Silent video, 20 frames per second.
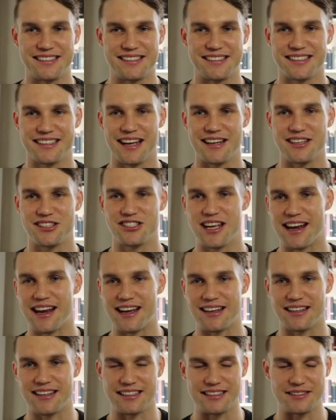like, shout out
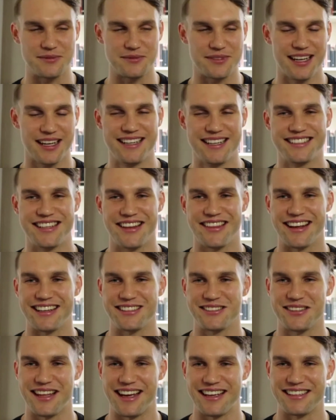Glenn. So thanks
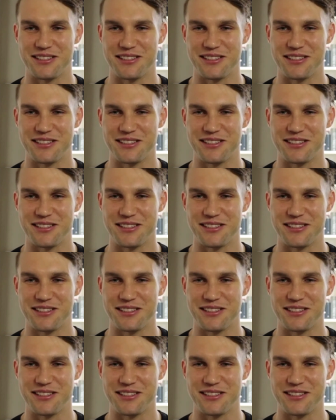for that.